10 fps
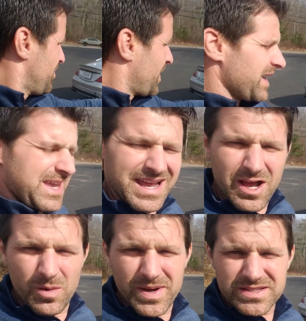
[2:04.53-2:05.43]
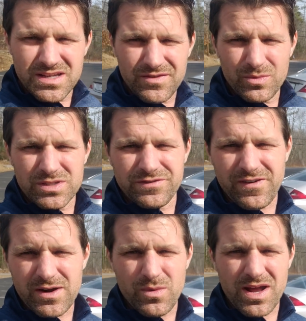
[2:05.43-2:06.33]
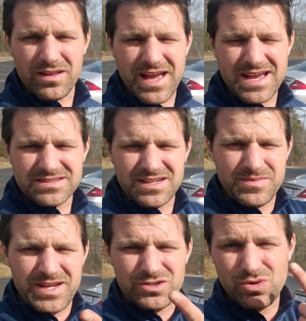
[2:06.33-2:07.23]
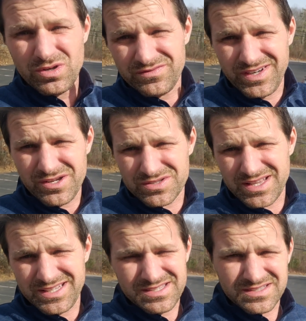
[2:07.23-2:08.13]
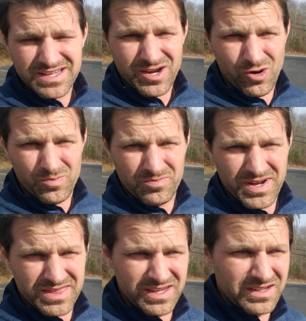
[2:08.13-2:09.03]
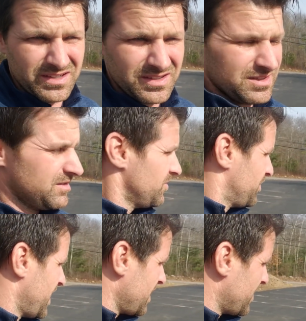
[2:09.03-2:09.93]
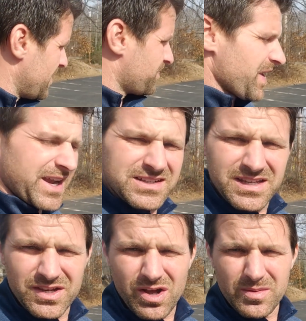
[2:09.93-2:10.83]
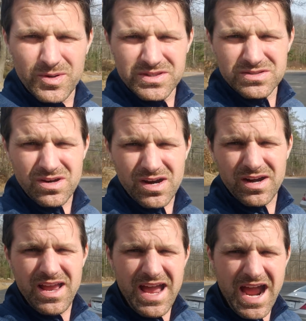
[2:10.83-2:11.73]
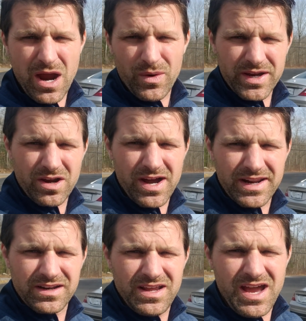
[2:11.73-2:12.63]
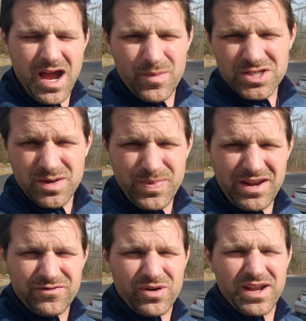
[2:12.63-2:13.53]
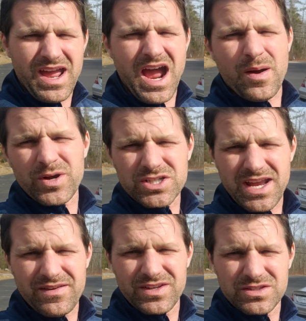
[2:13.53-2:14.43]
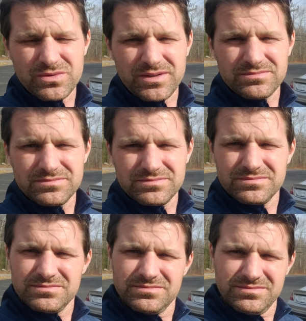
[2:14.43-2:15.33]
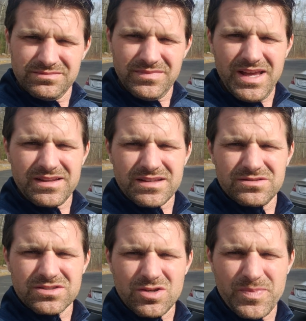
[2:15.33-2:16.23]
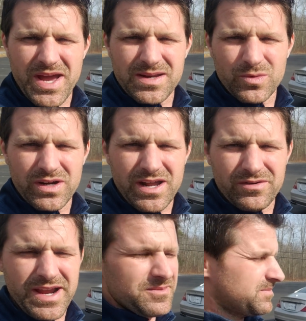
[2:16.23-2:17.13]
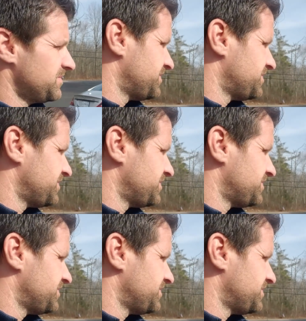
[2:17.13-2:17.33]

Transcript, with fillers: But I can't help myself. It was fun while it lasted. It made two good videos at least. I hope. I think. But anyway, I'm going to tell you all about this car, how I got it, how much I paid for it, how much I have into it. And it doesn't look so bad anymore now, right?